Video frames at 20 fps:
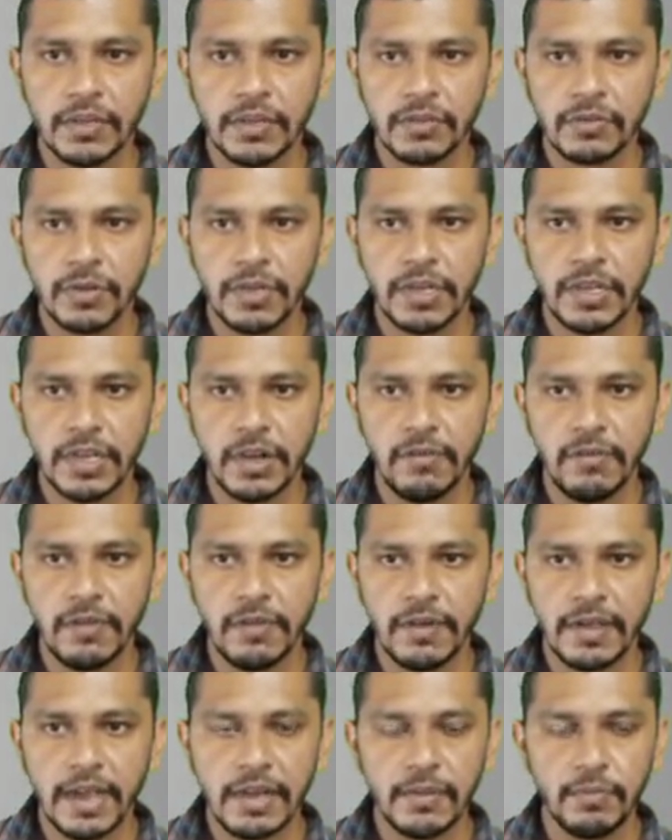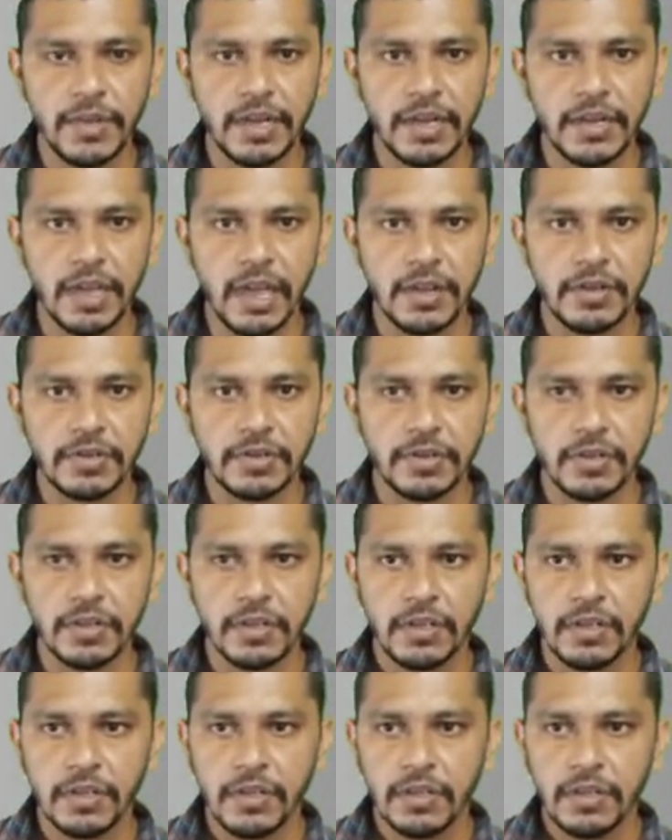So here we will get B dash.
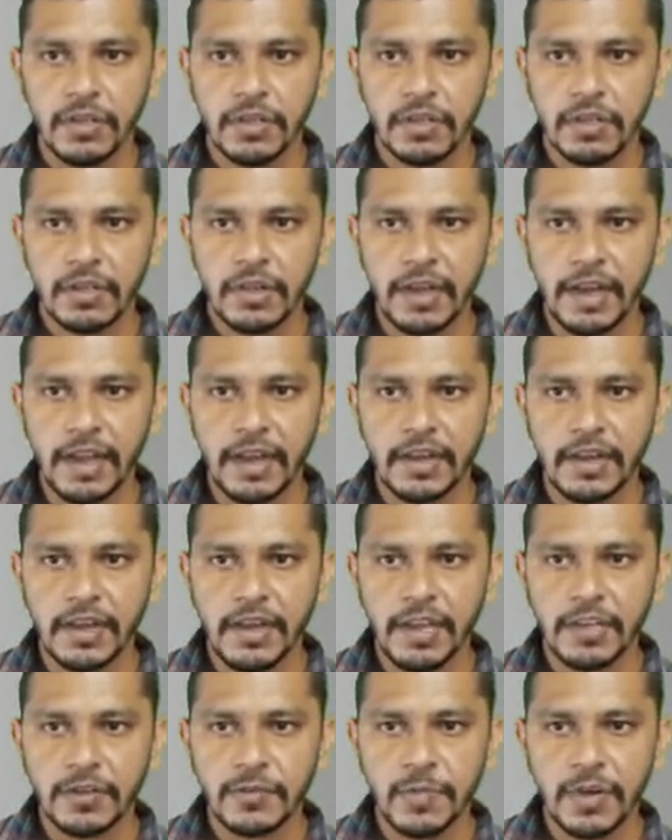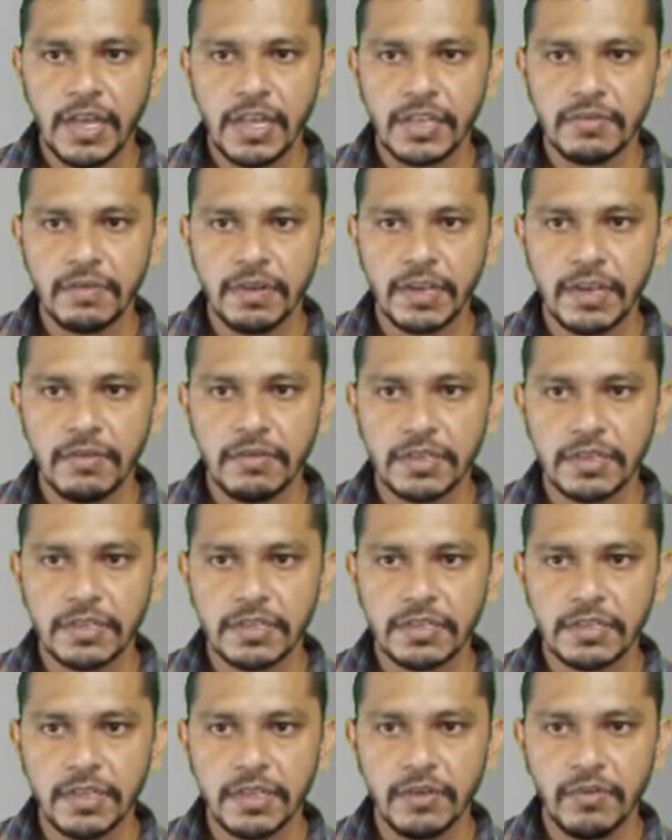Connect A dash, B dash will give
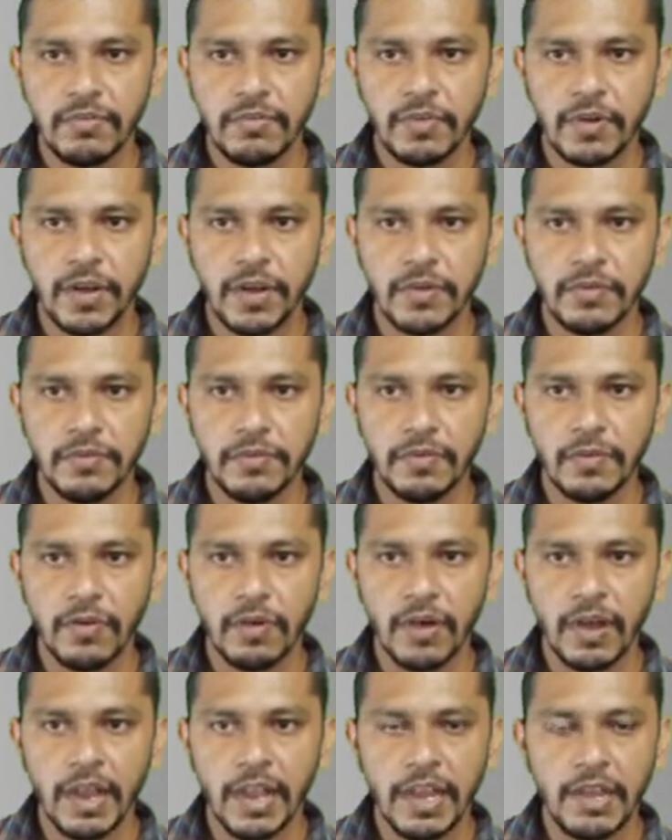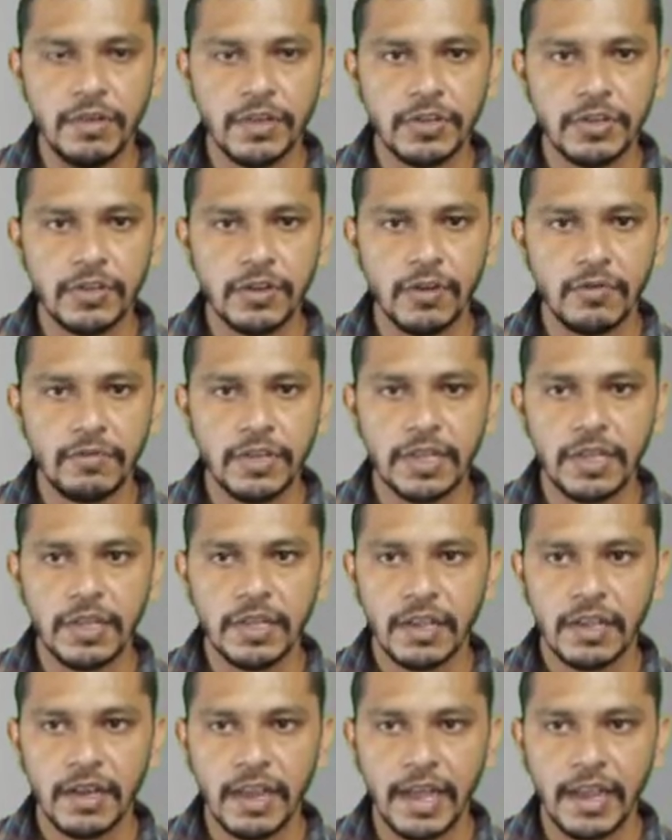us the front view or elevation of the
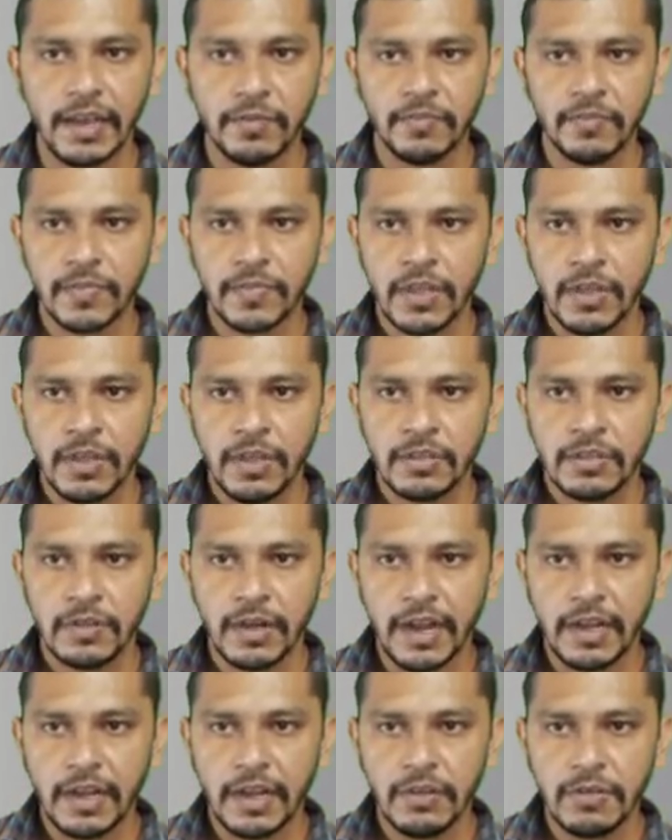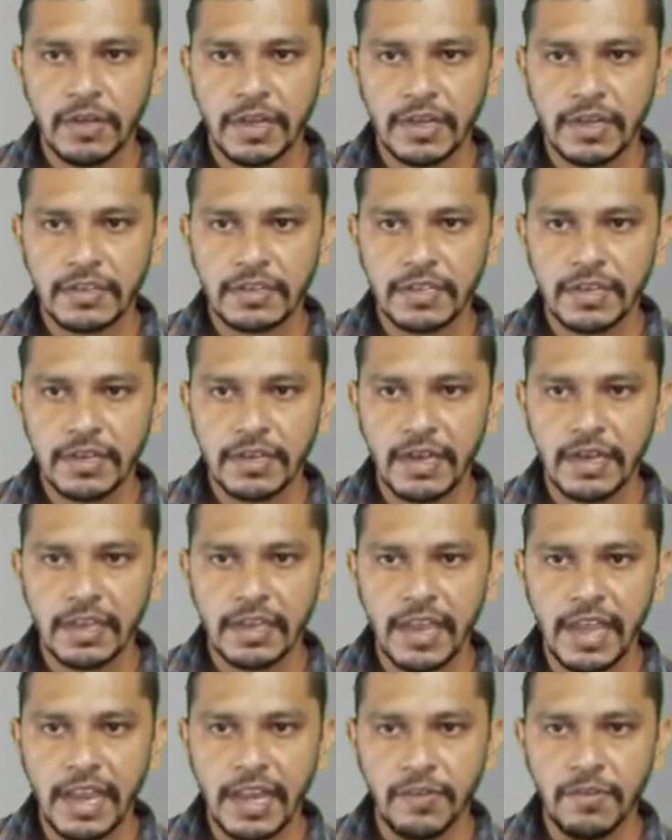line. So right now you can see that
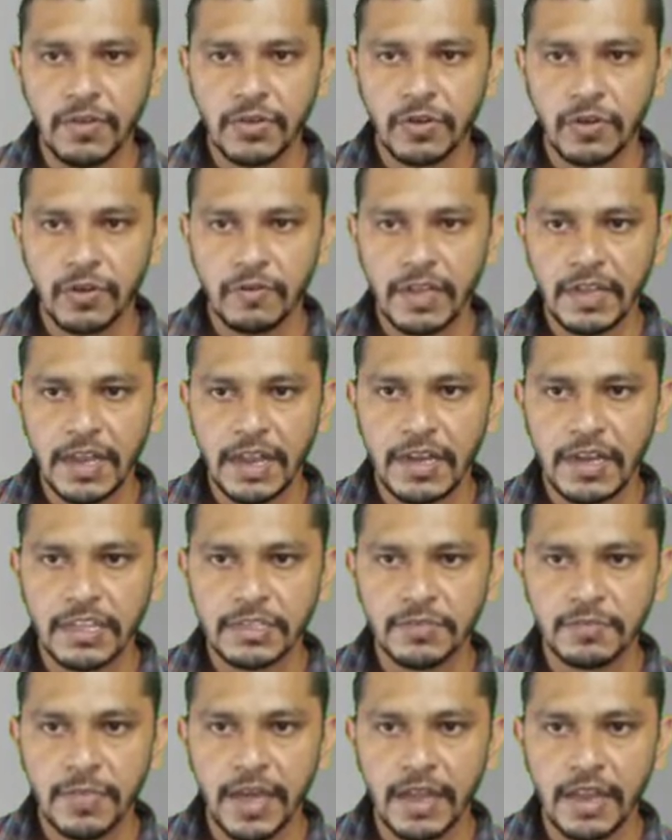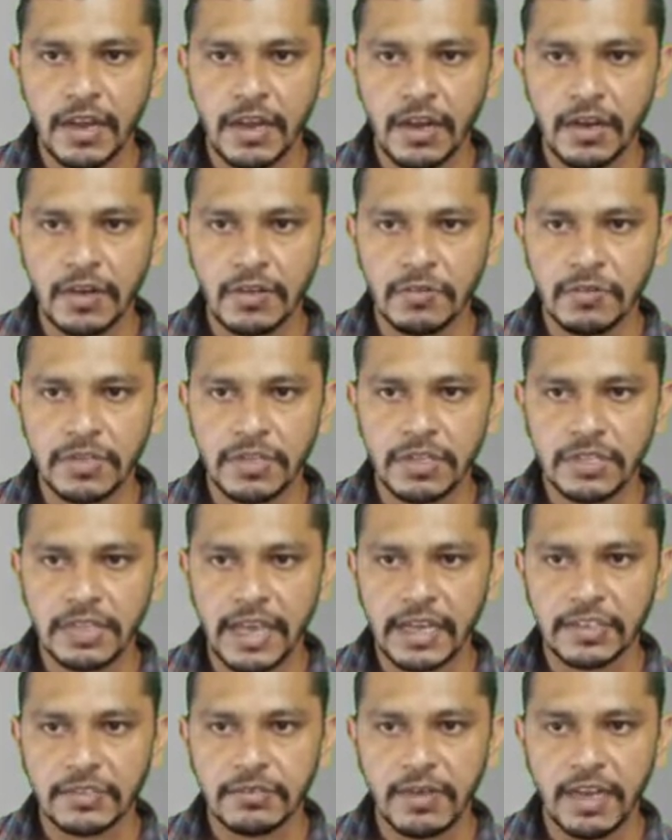the elevation of the line is parallel to this
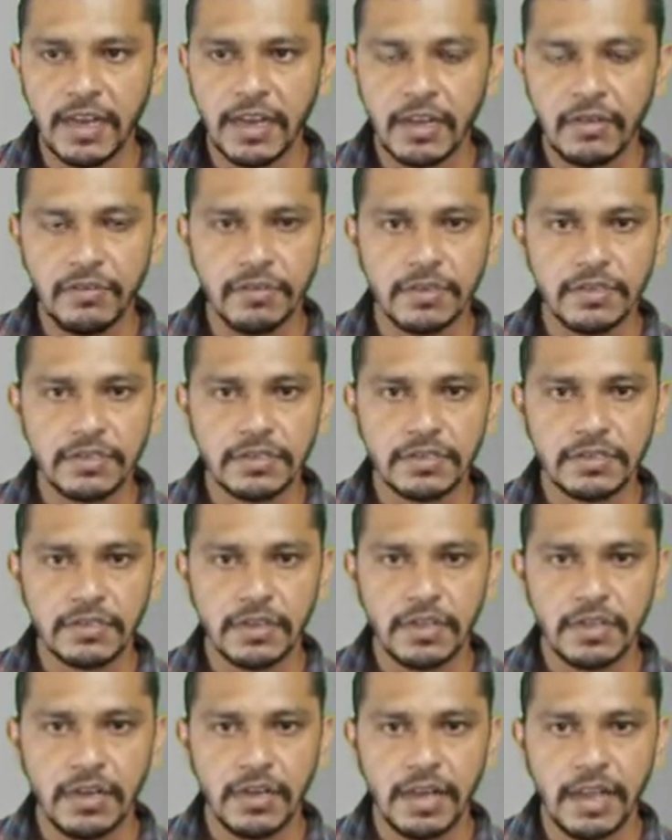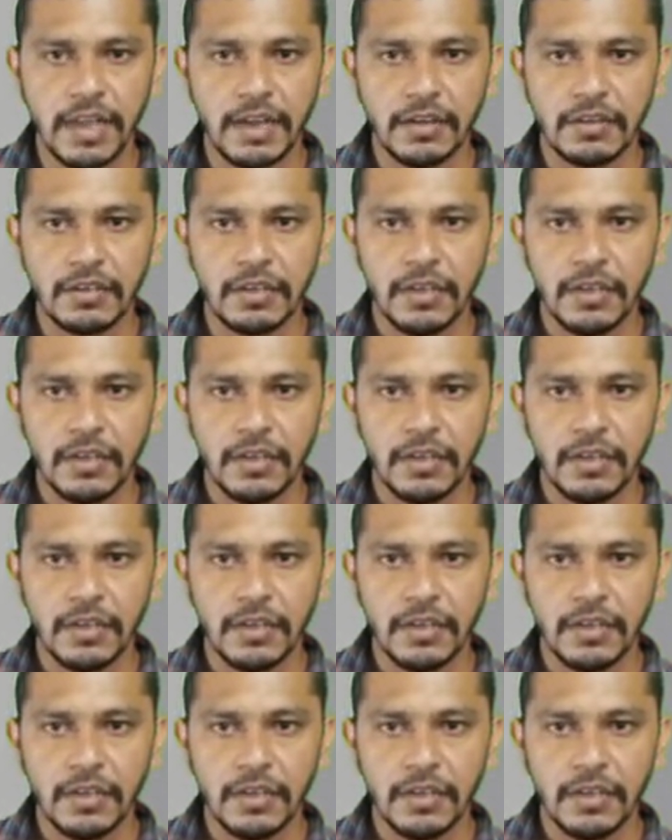XY reference line.